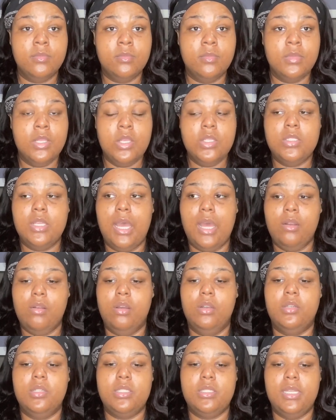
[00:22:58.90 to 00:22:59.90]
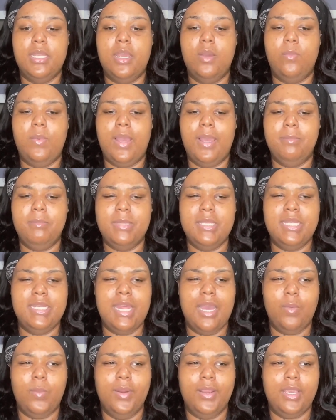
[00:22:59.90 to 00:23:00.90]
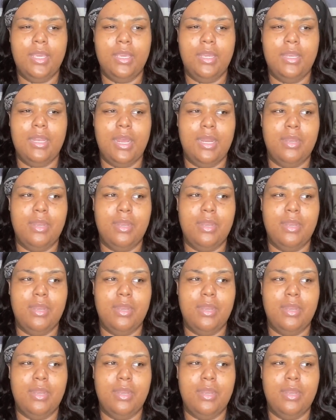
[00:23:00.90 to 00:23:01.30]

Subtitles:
So I don't understand why me not working a 9 to